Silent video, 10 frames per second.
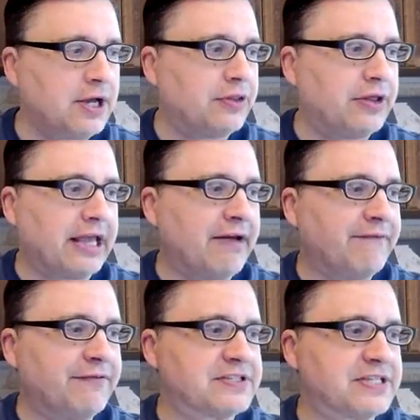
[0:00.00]
They
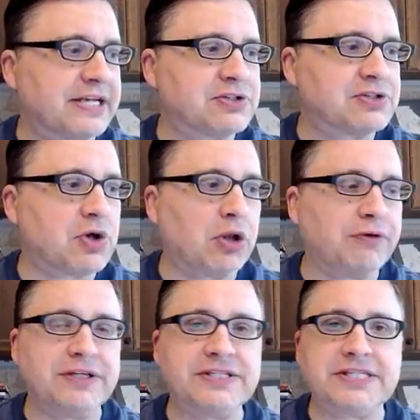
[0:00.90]
emphasize all of
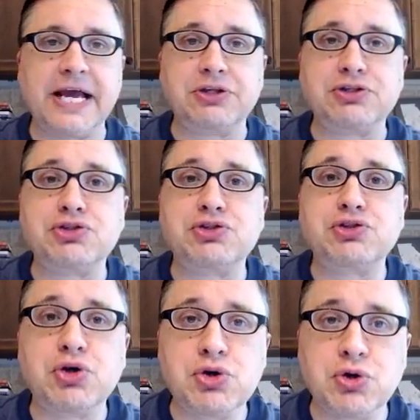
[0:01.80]
these
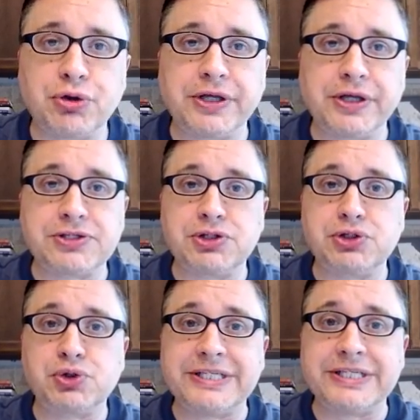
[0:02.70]
external things, the
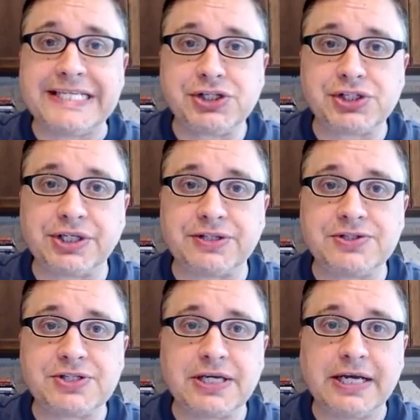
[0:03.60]

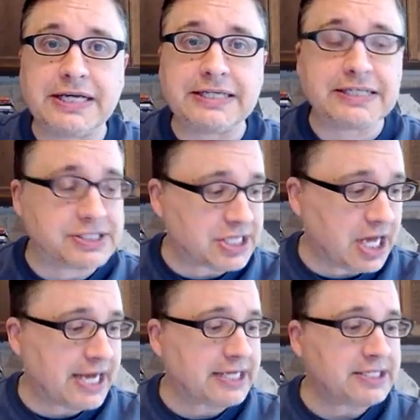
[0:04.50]
traditions
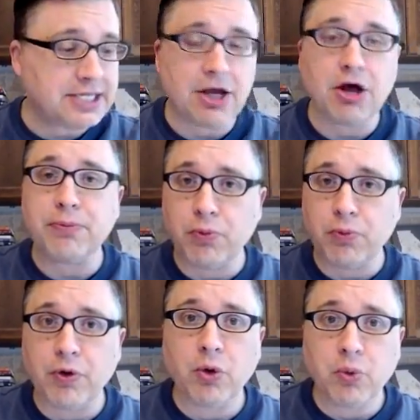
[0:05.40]
designed to help
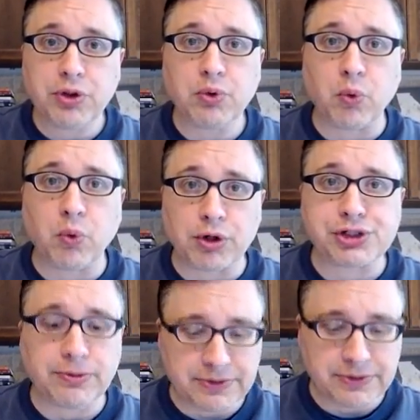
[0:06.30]
with
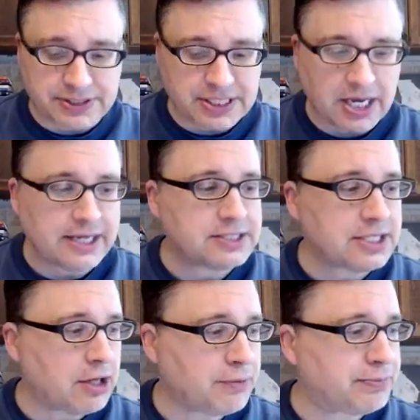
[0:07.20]
worship, designed to
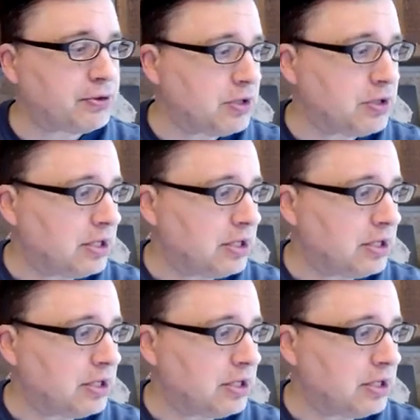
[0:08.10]
help you,